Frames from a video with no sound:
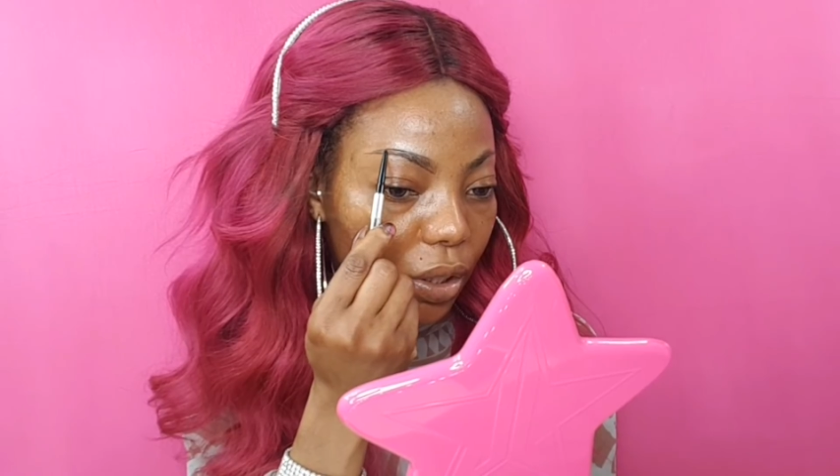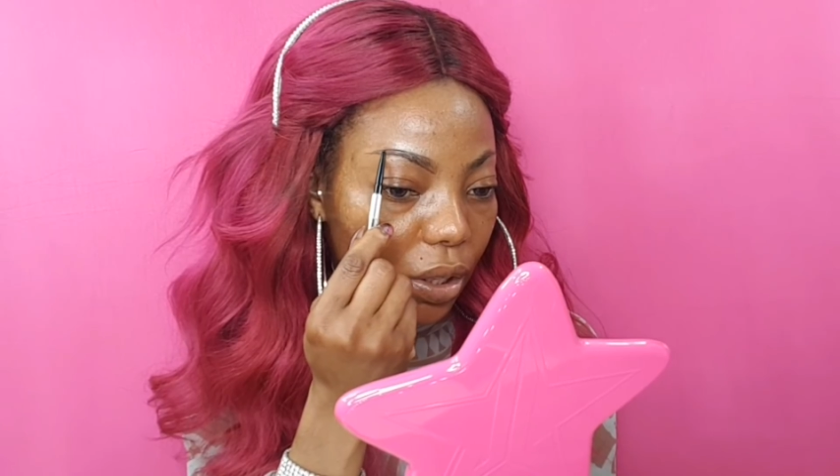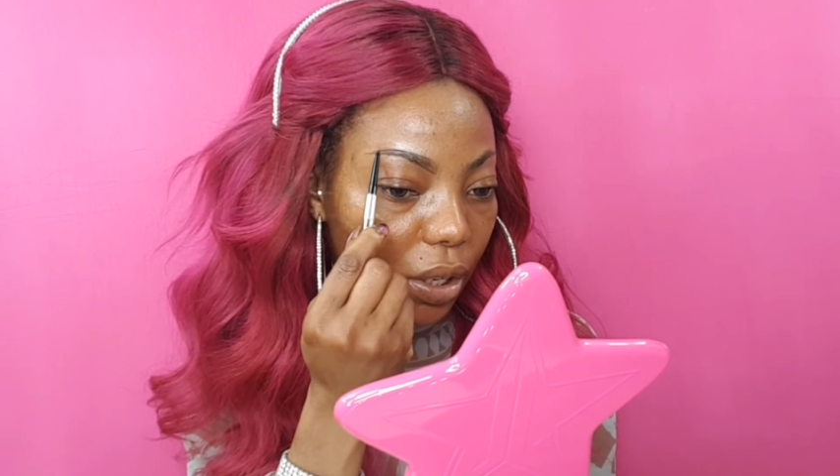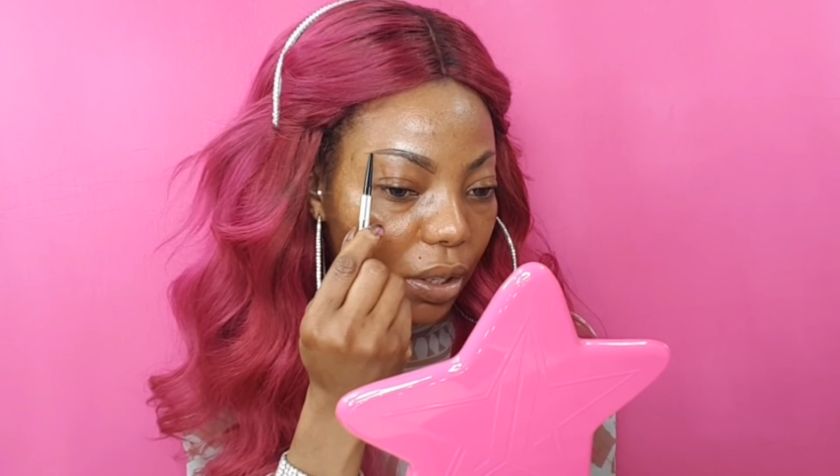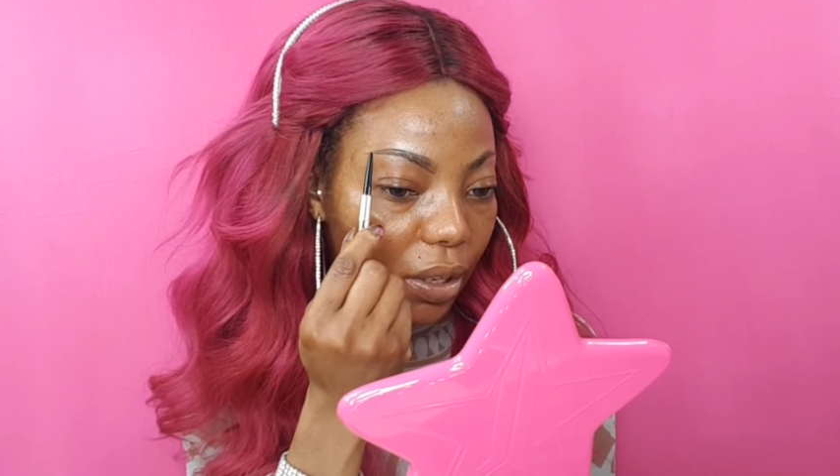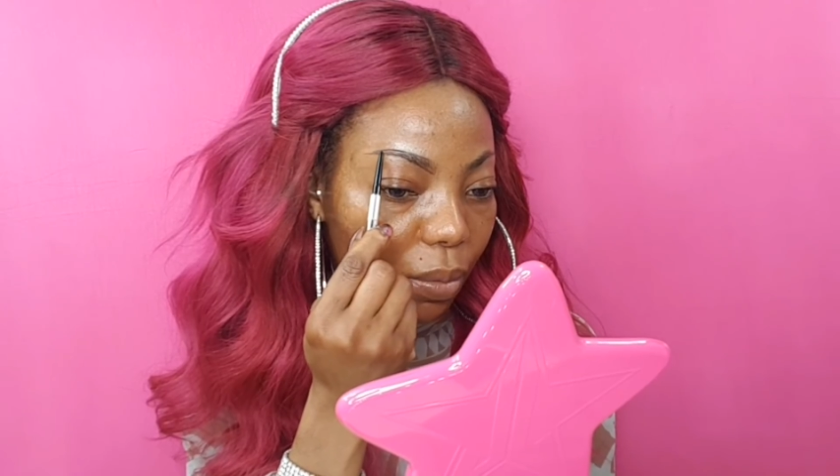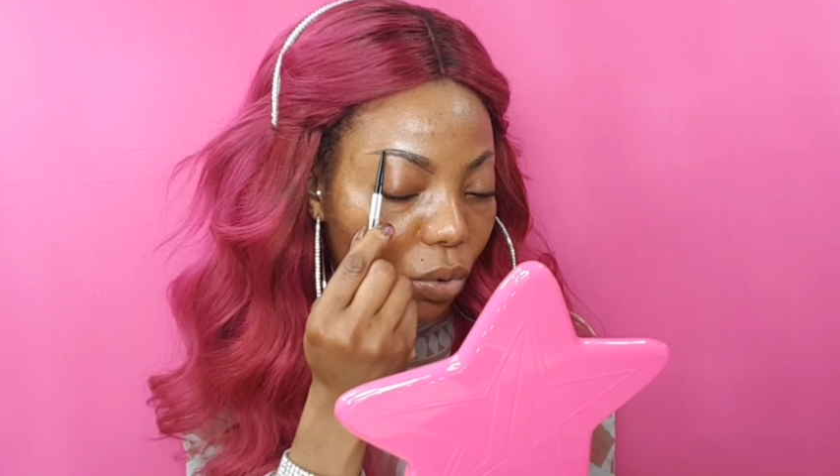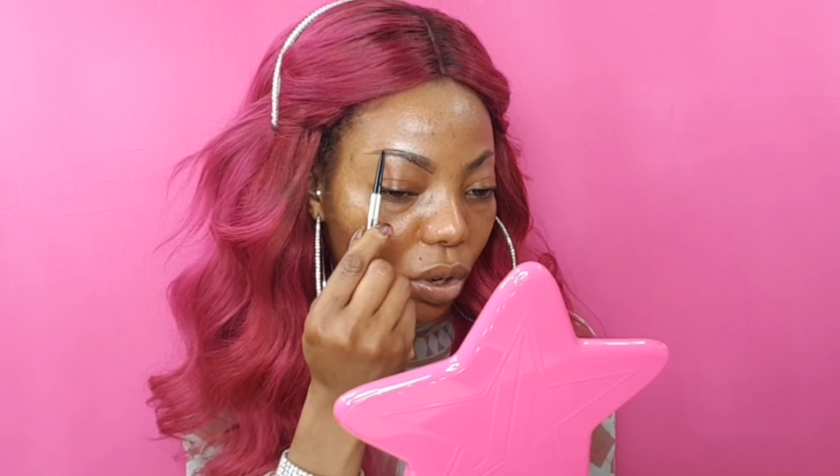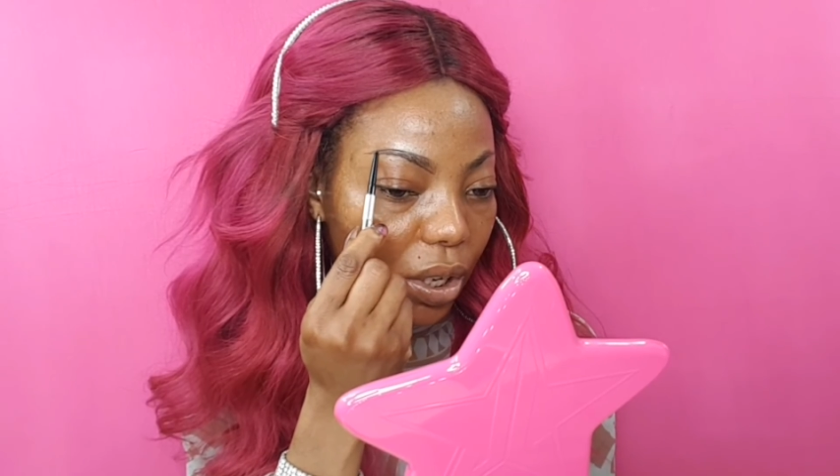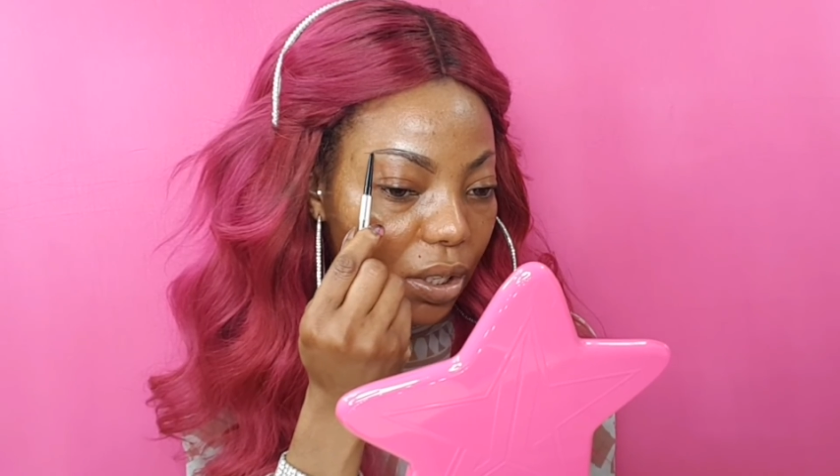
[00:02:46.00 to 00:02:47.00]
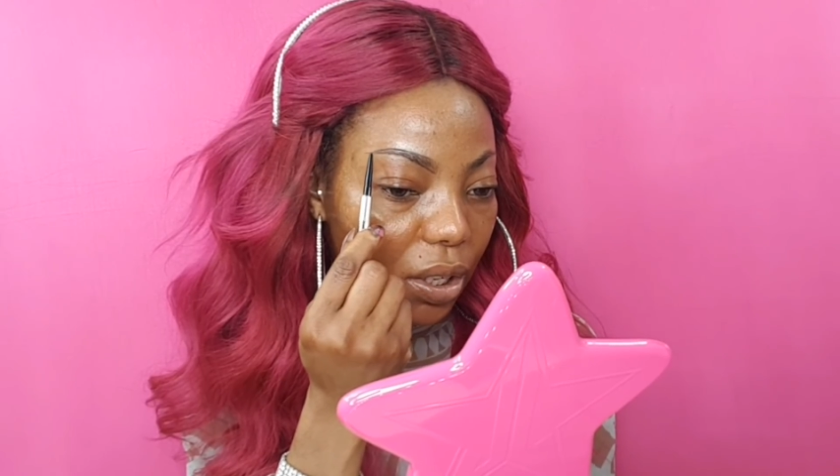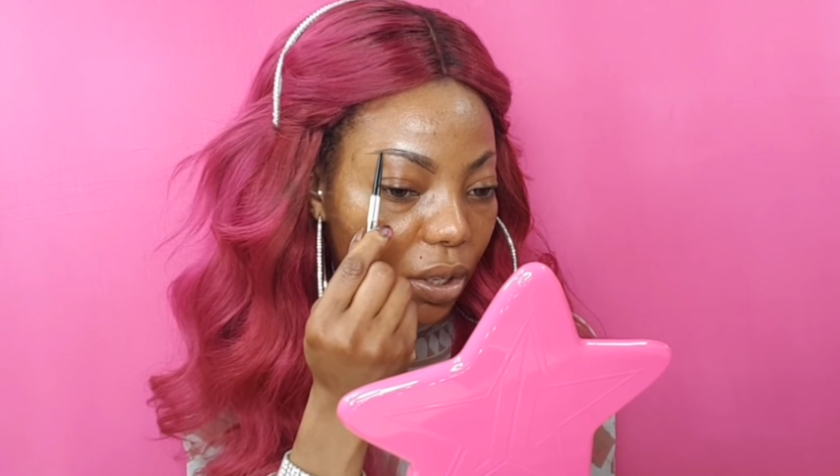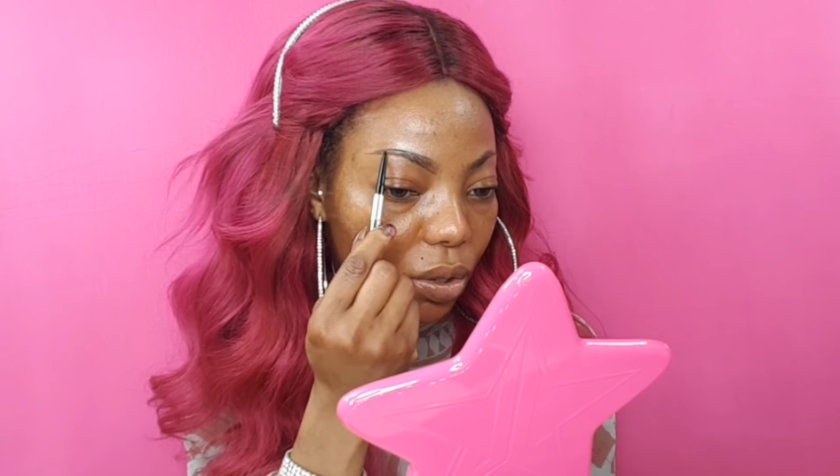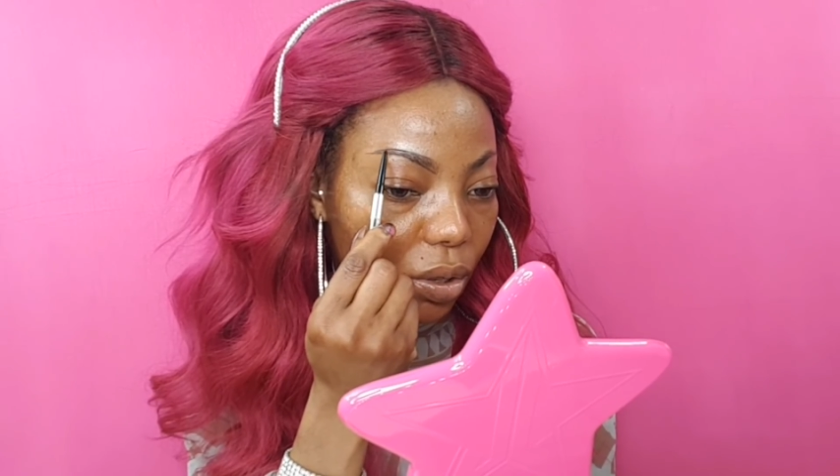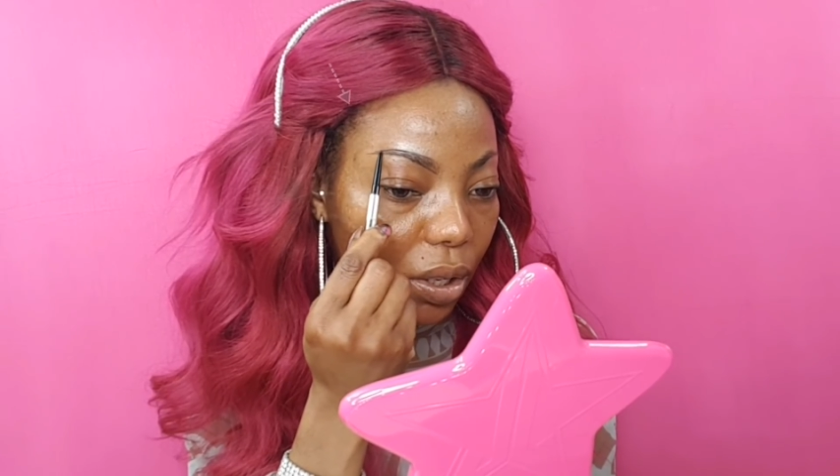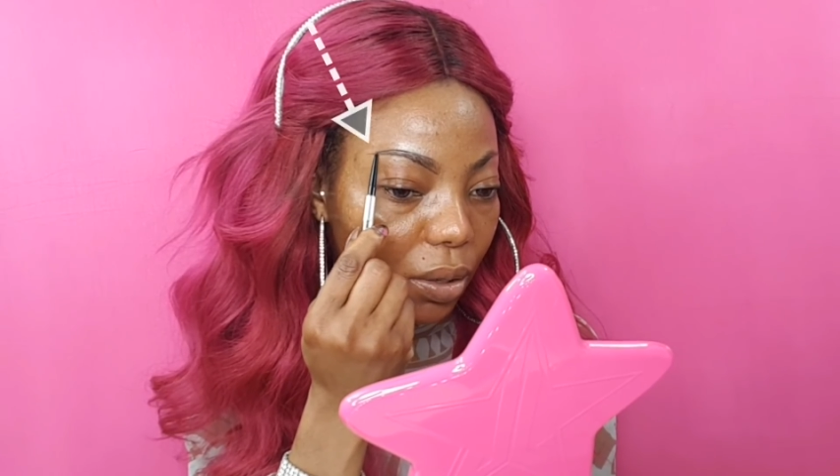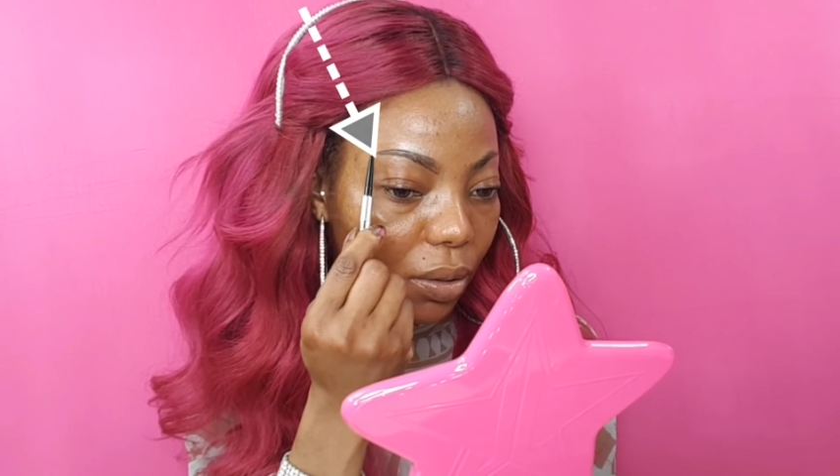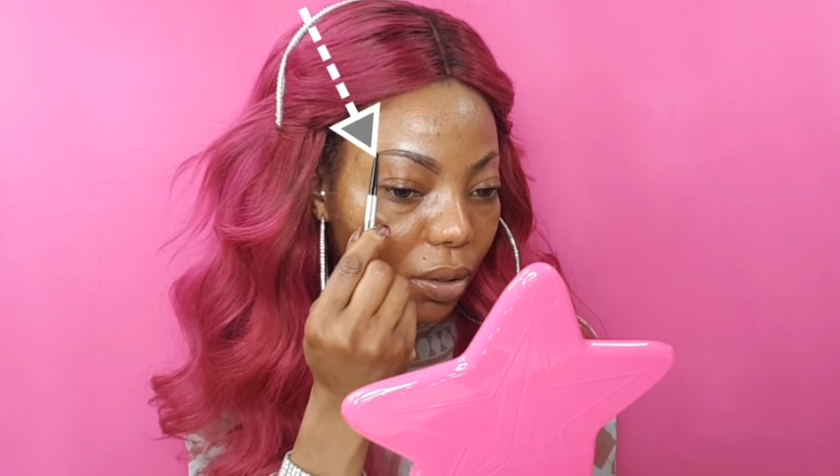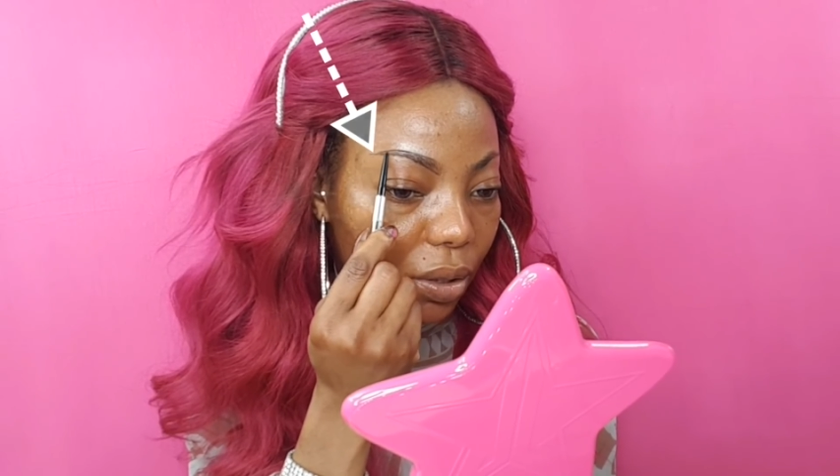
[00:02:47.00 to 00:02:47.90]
You see that now I'm connecting it to the